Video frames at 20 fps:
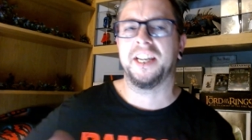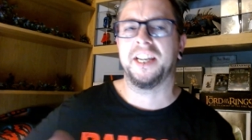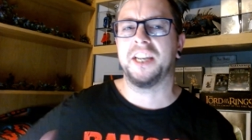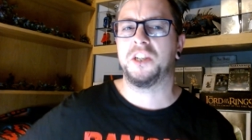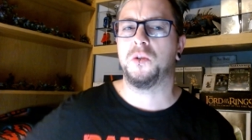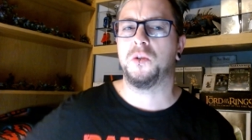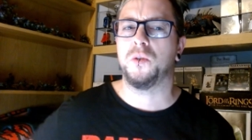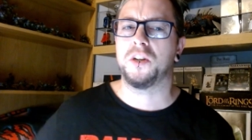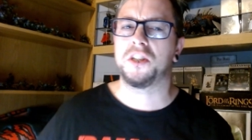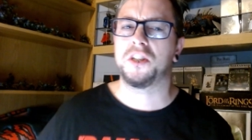
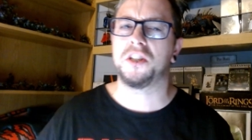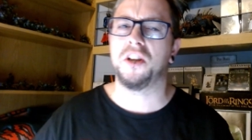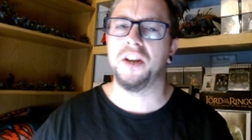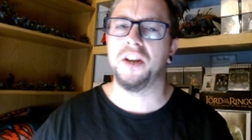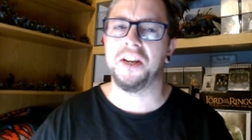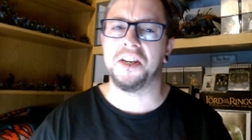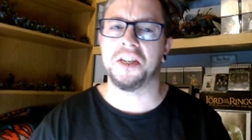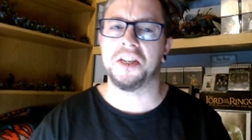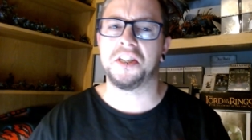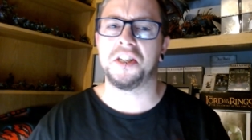gets you
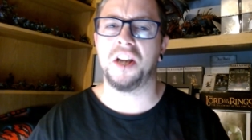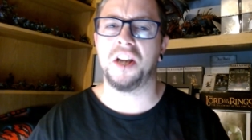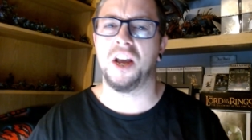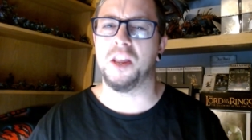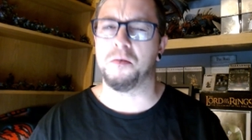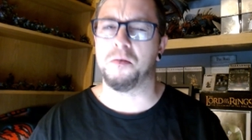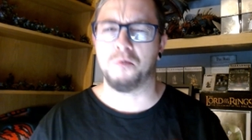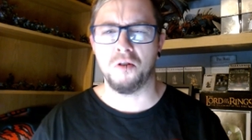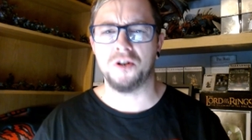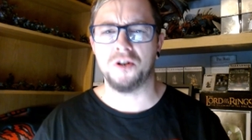excited to
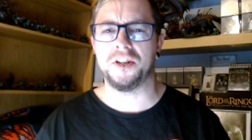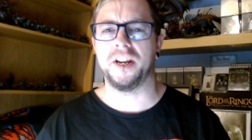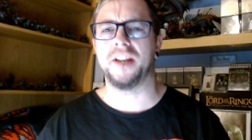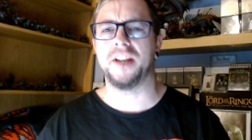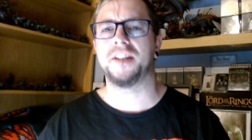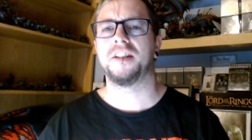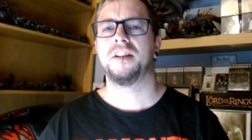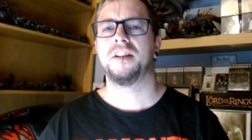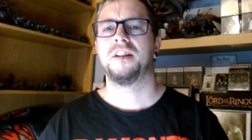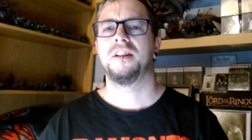start the
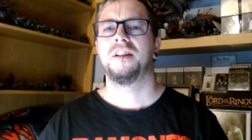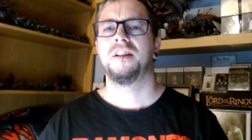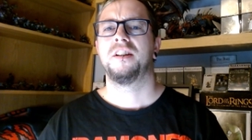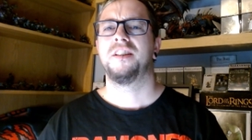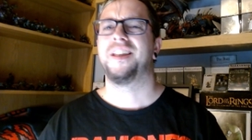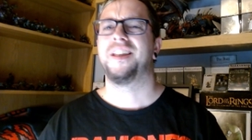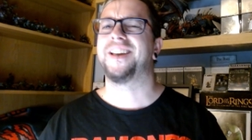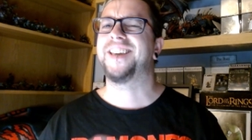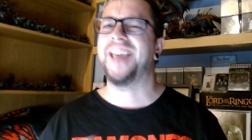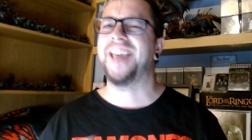project.
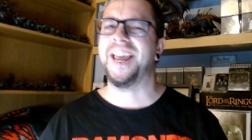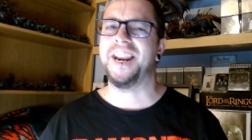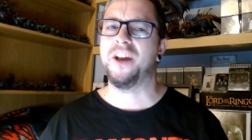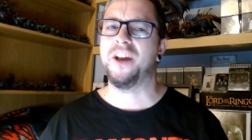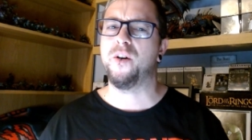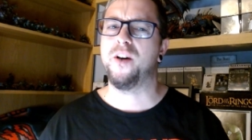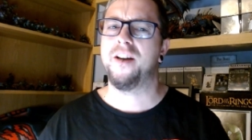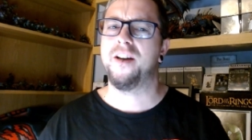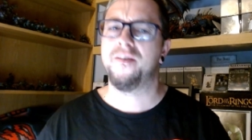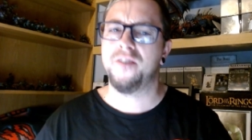There can,
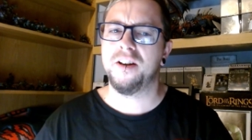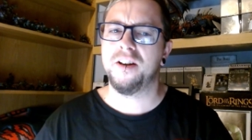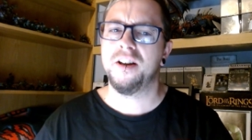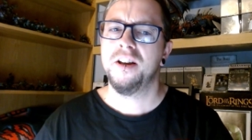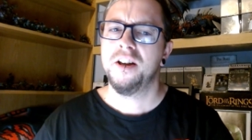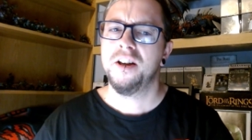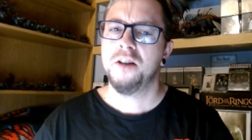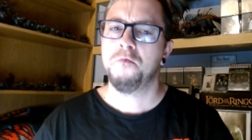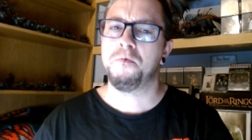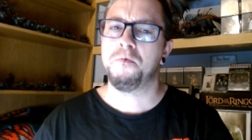however,
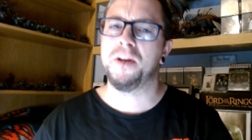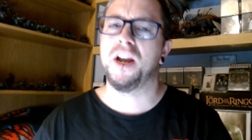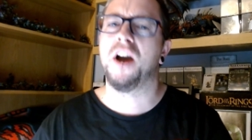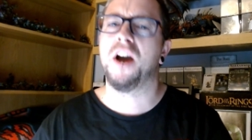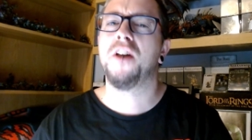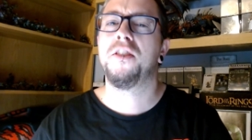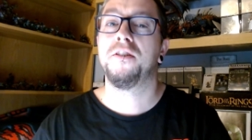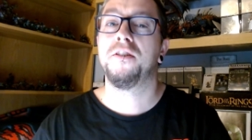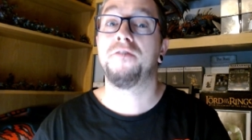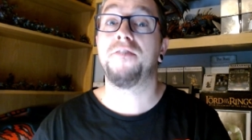be
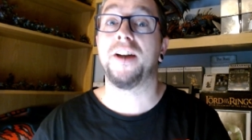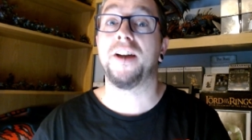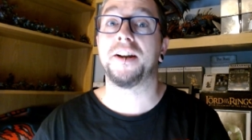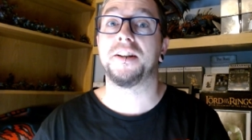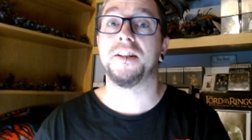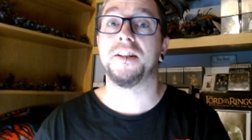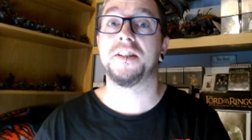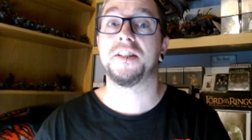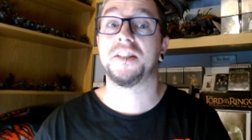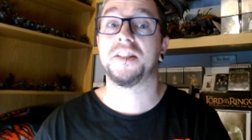other
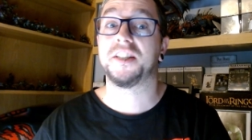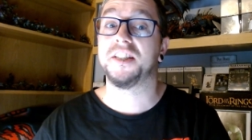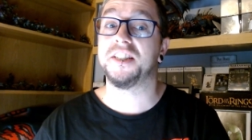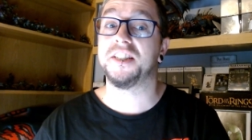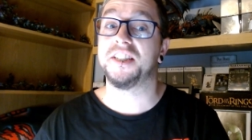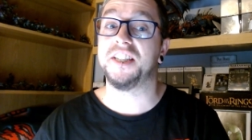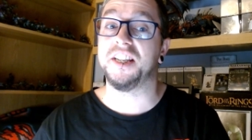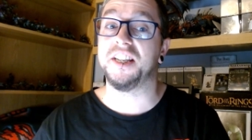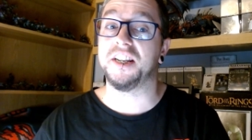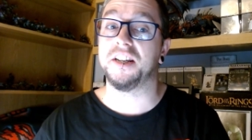factors to
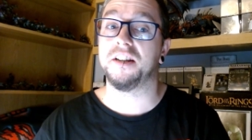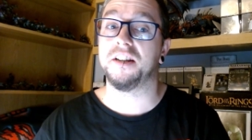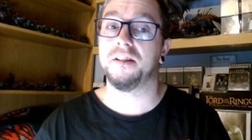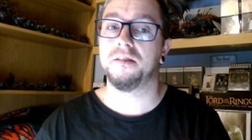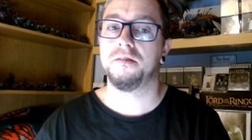consider.